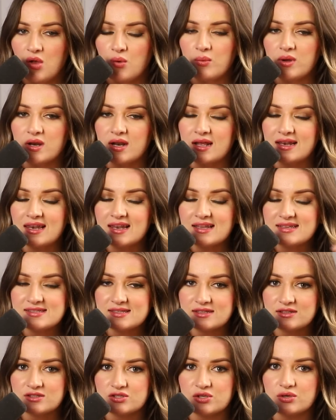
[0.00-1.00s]
When I
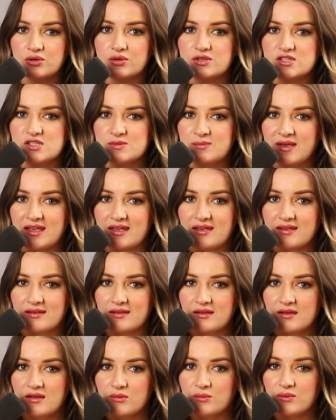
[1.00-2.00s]
listen to her
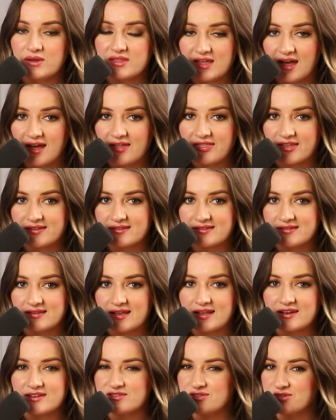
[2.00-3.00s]
speak with others,
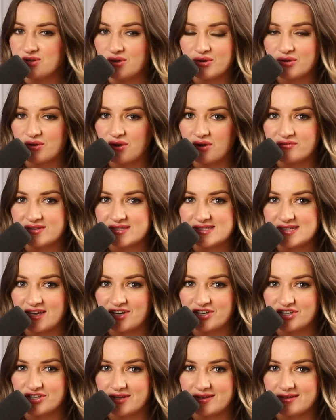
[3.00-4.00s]
it is not a
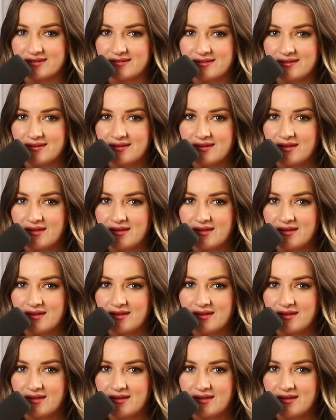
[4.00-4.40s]
conversation.